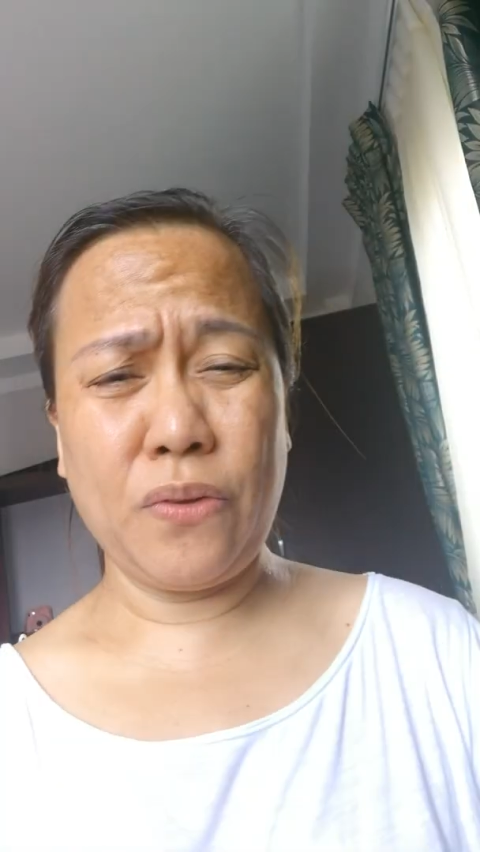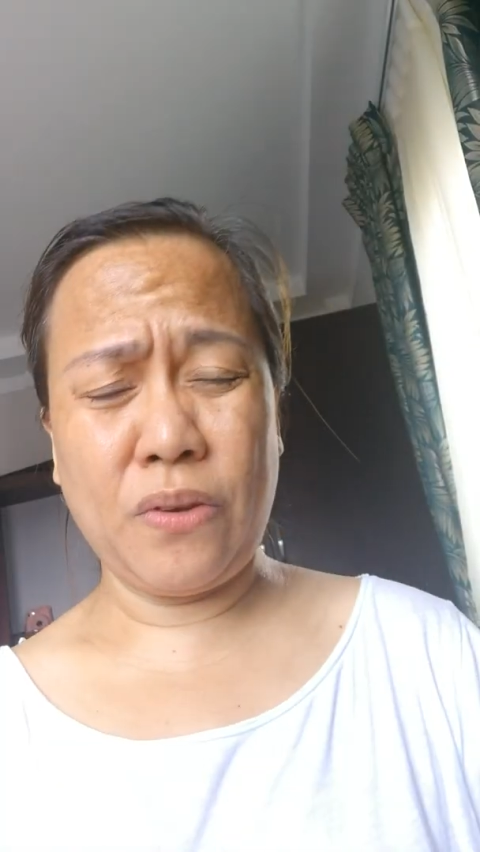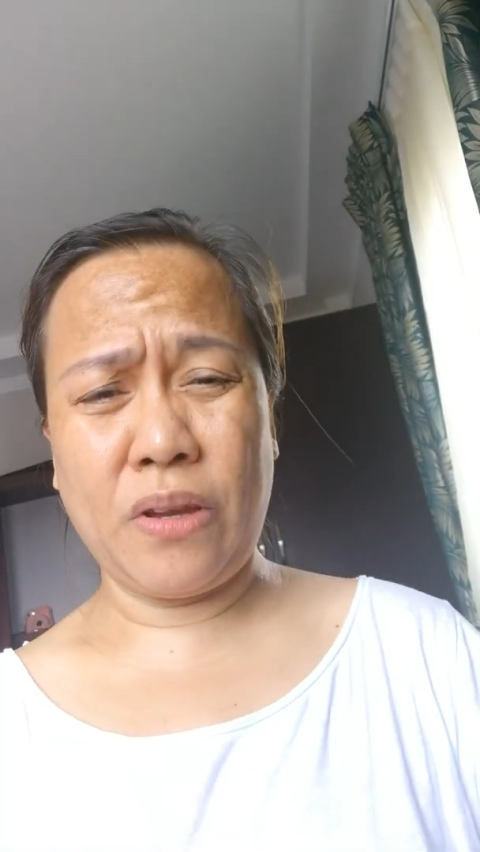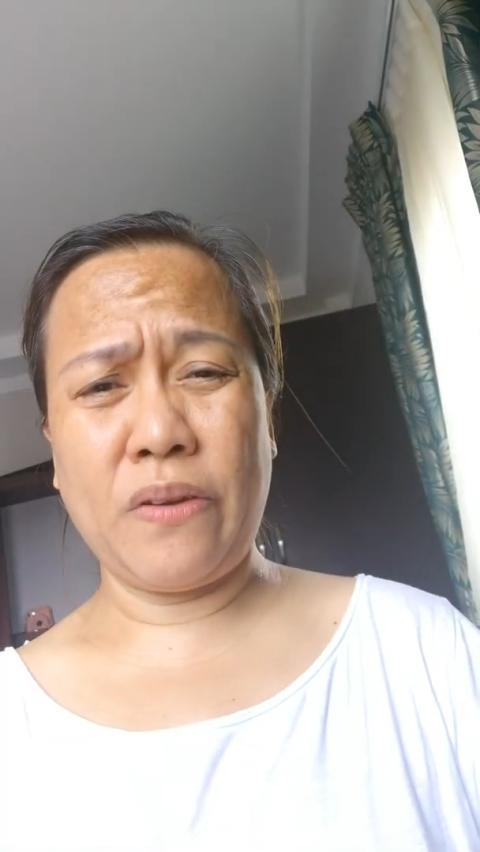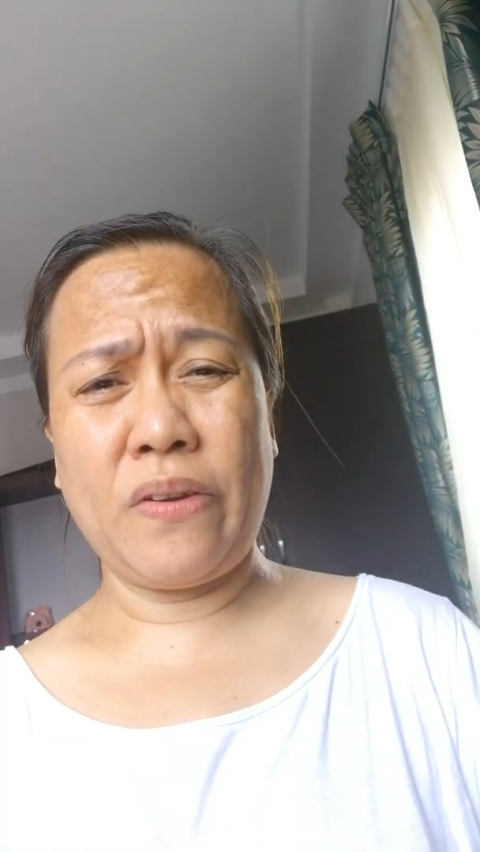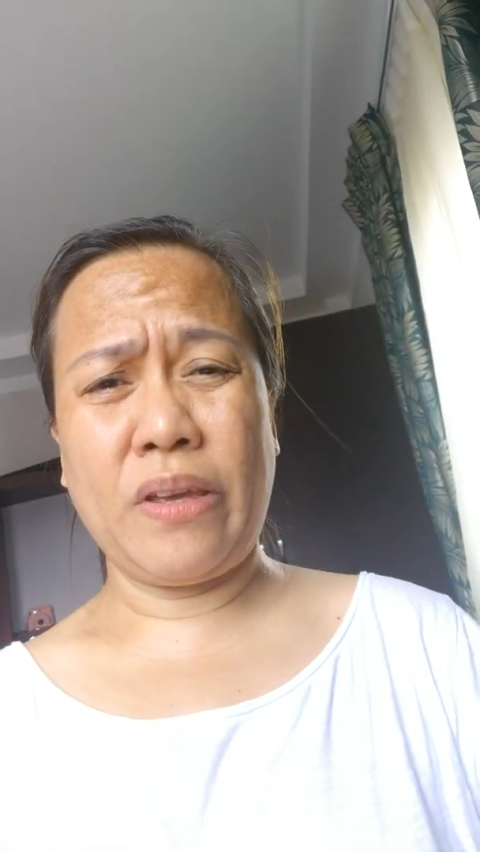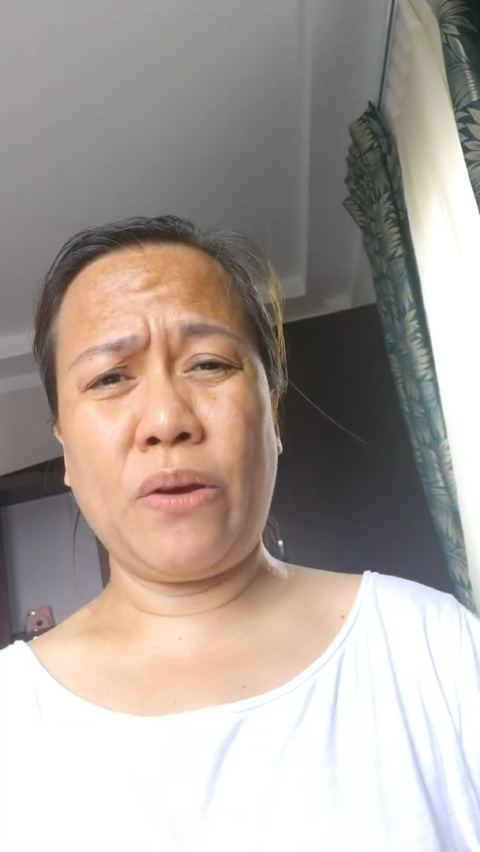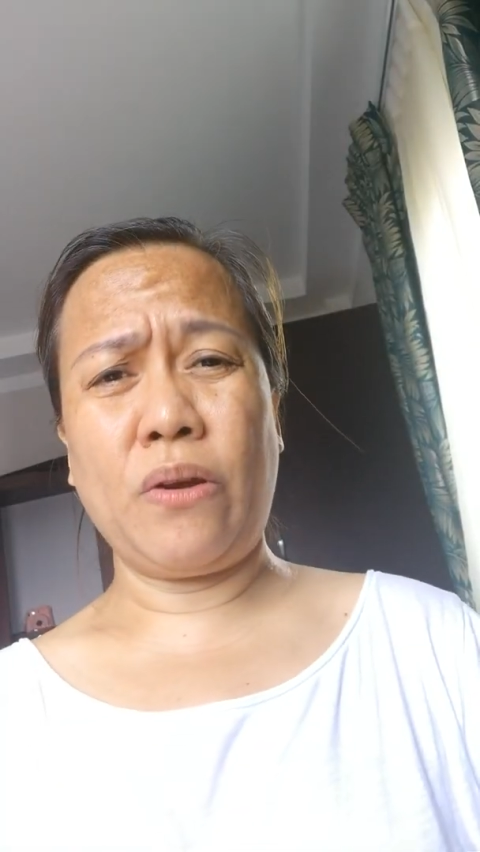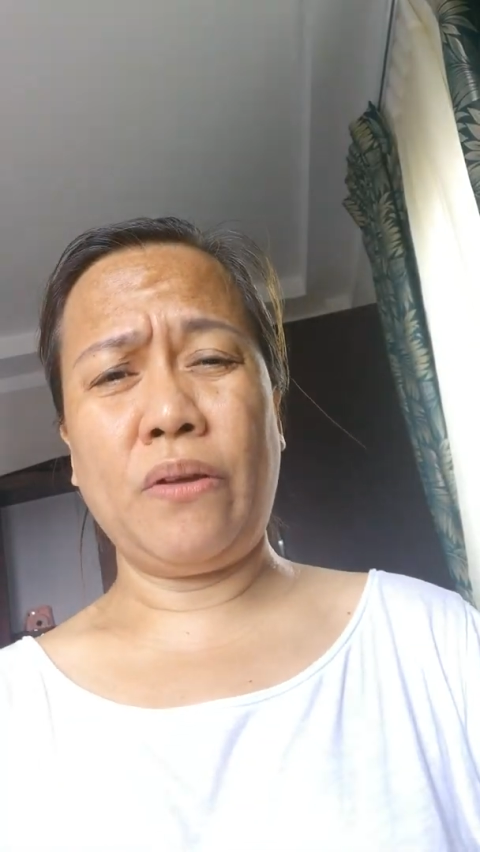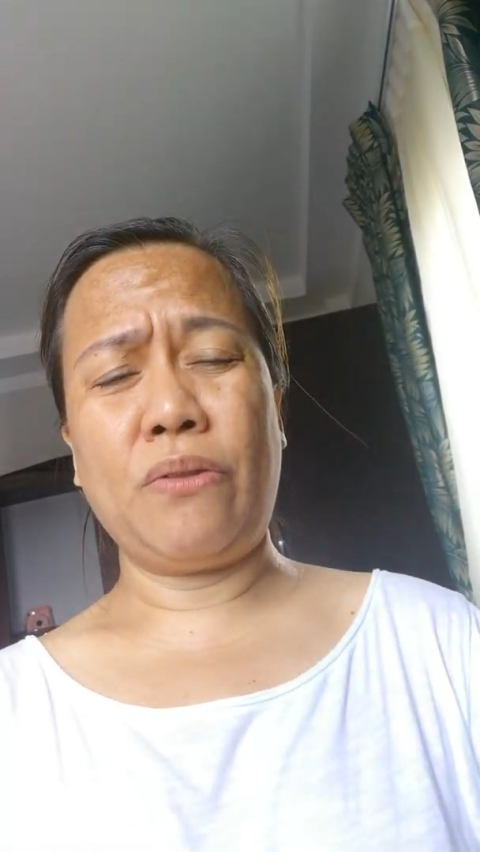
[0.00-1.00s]
the
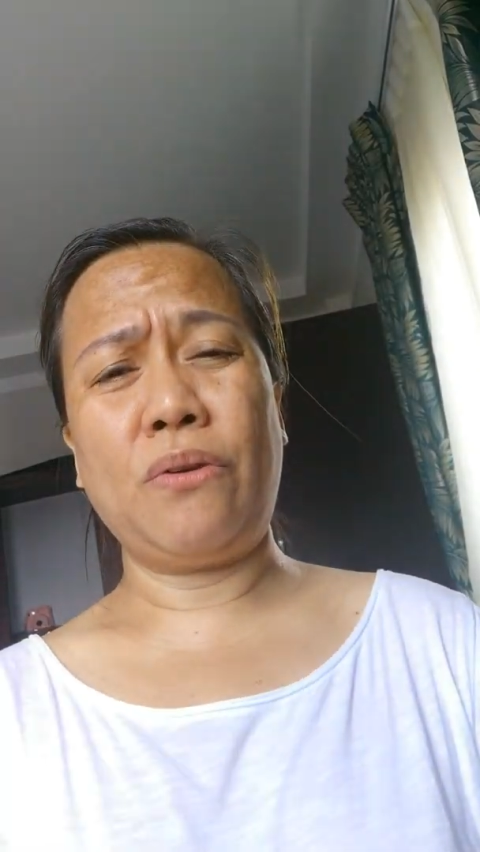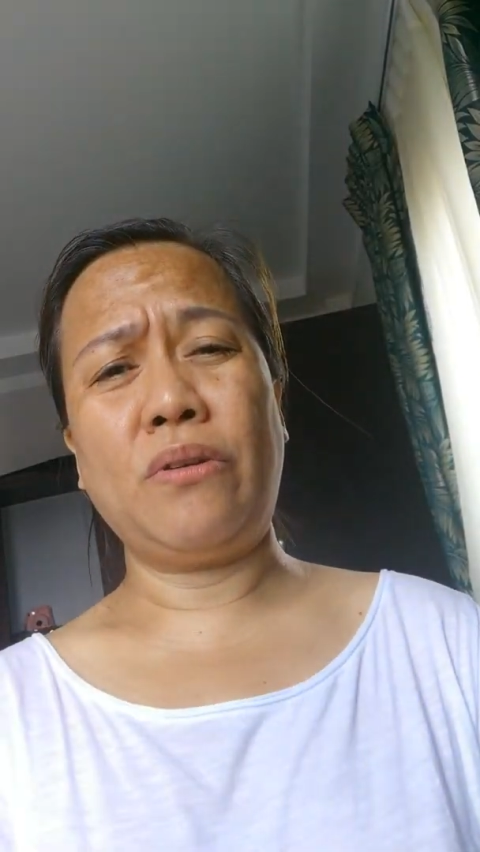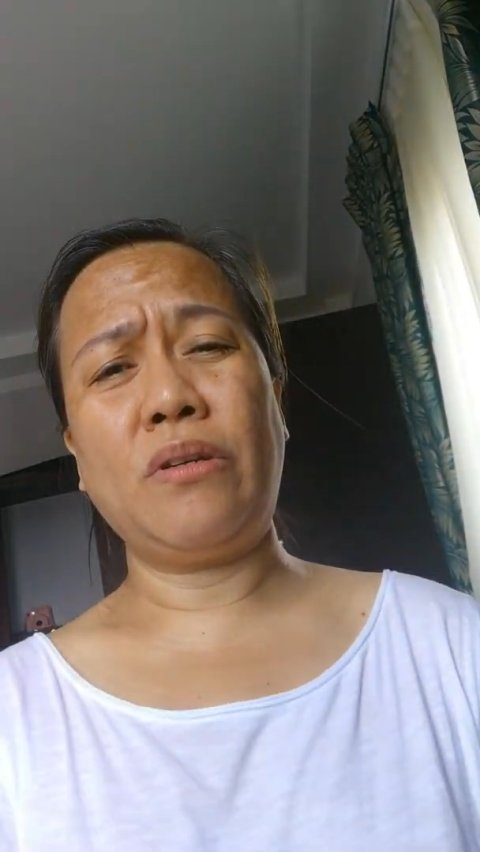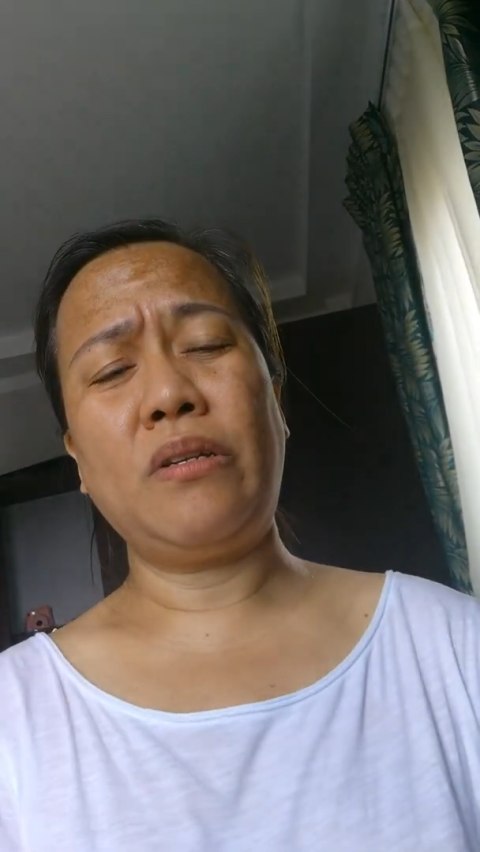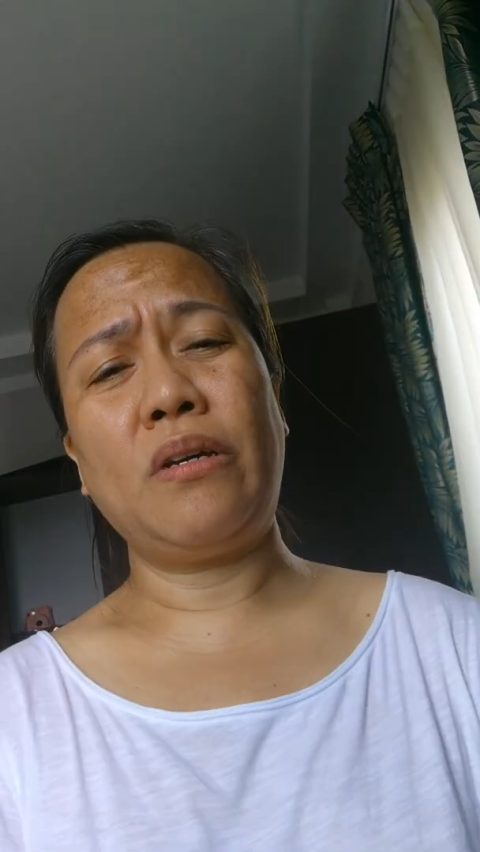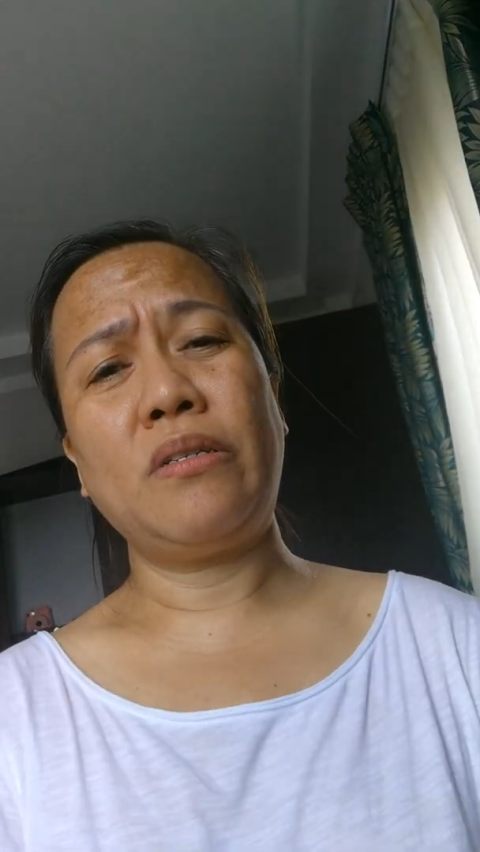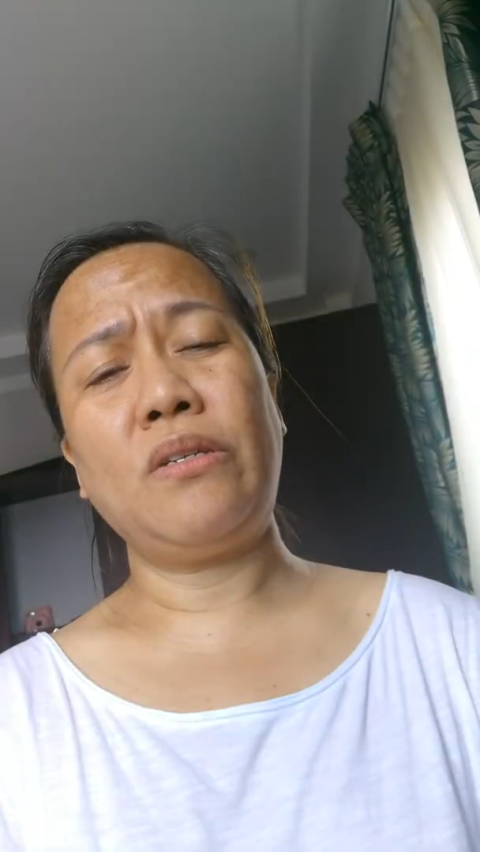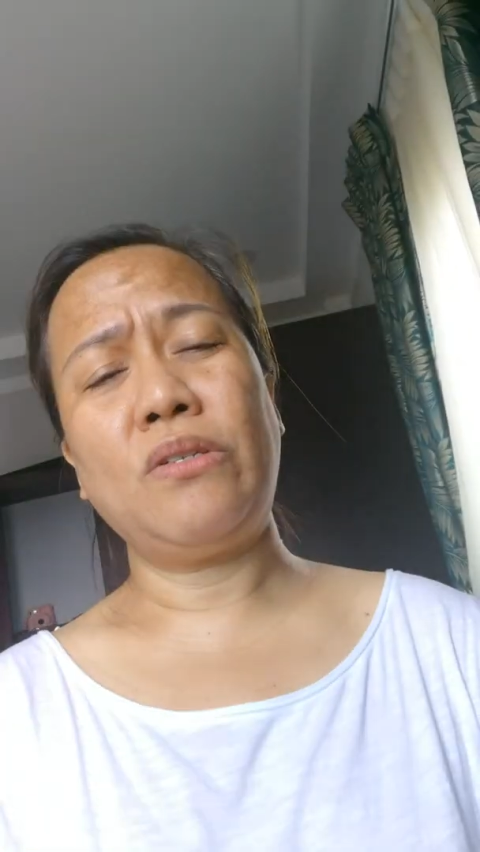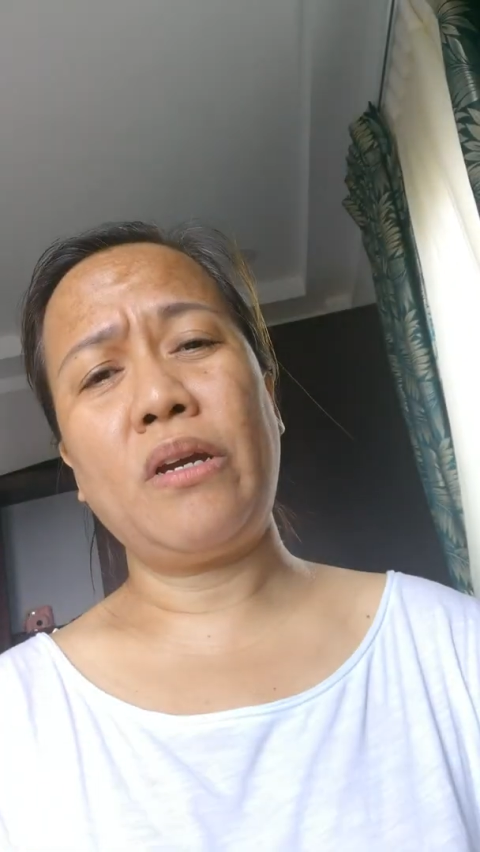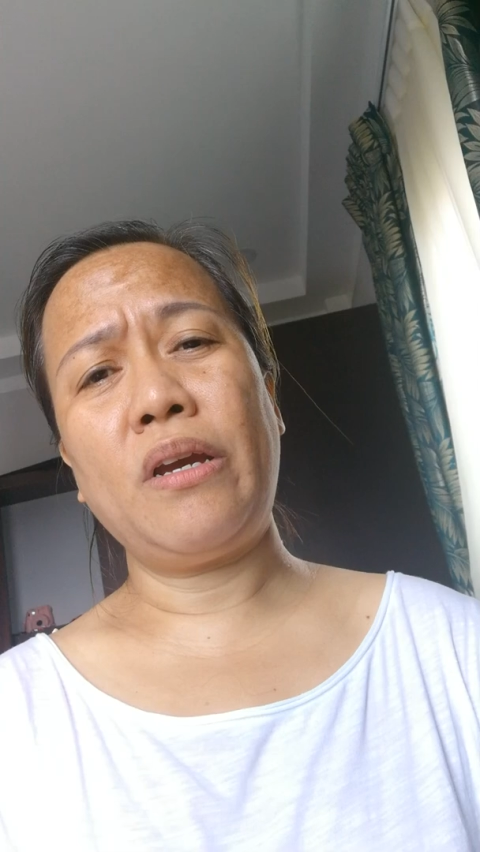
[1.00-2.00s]
nearly 30 days
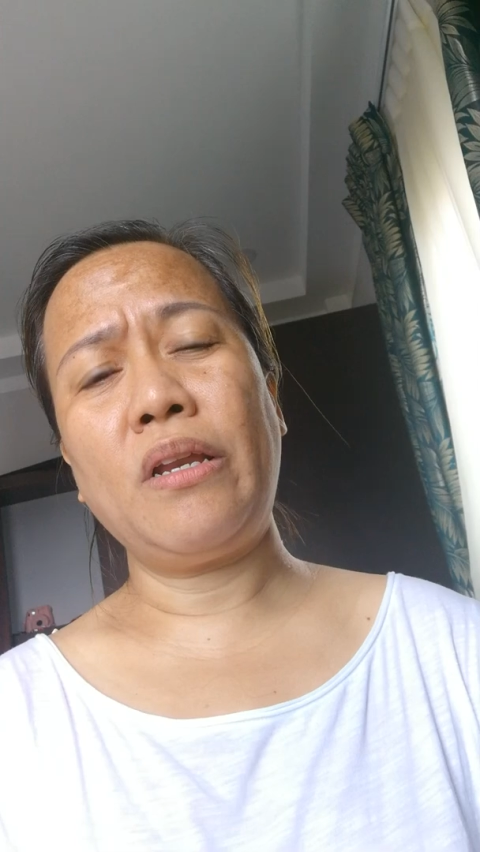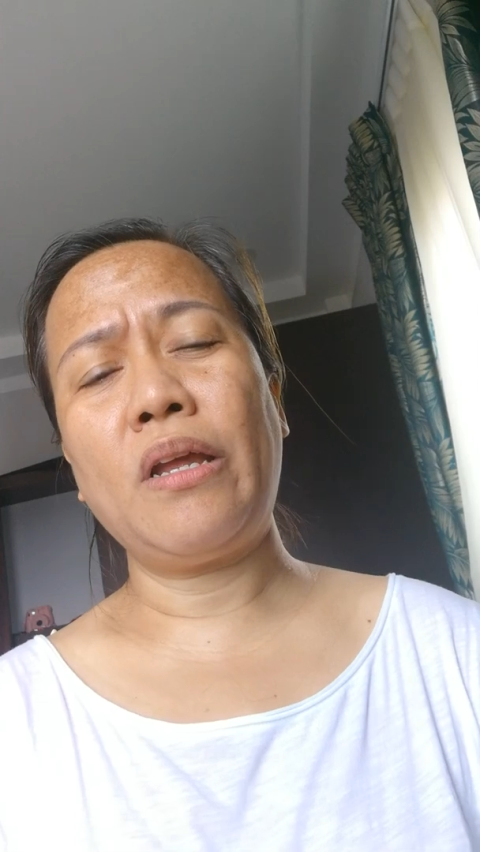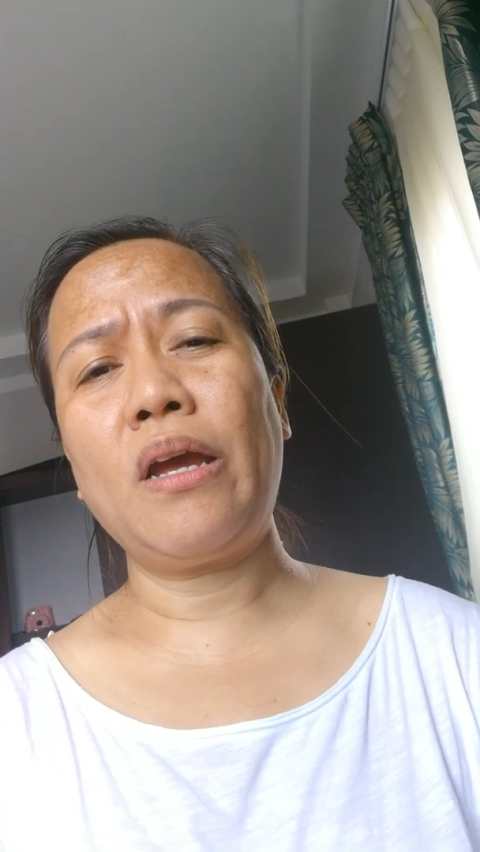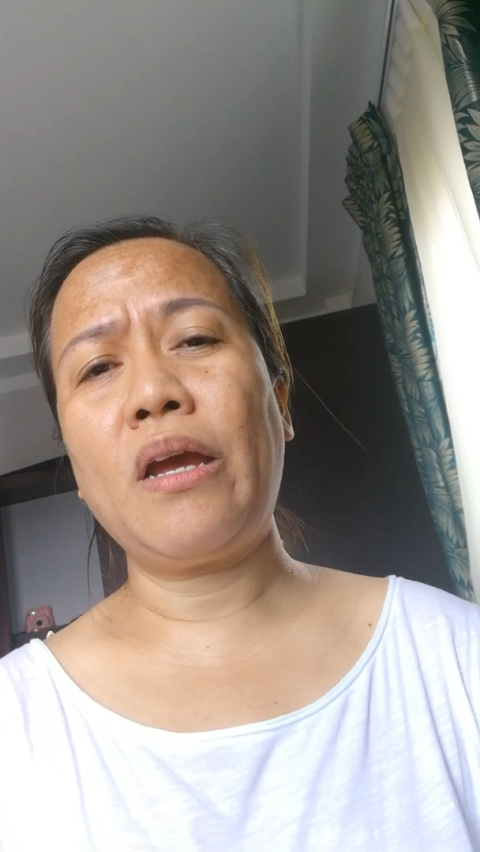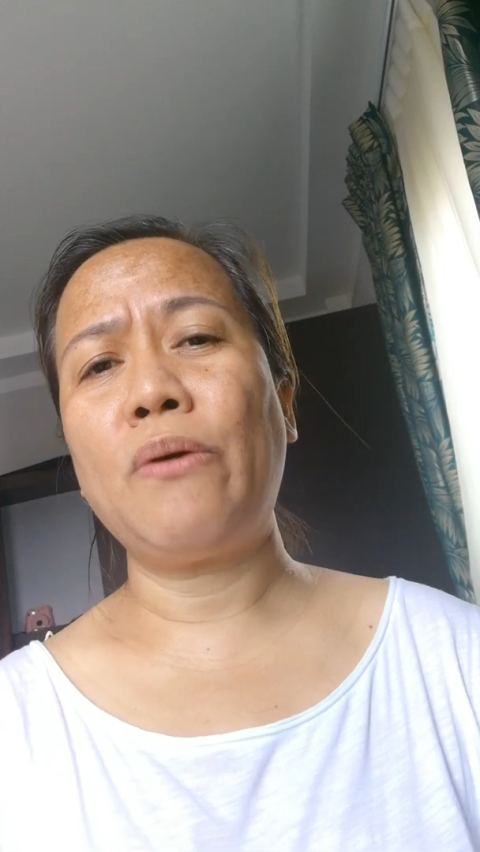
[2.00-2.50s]
in China,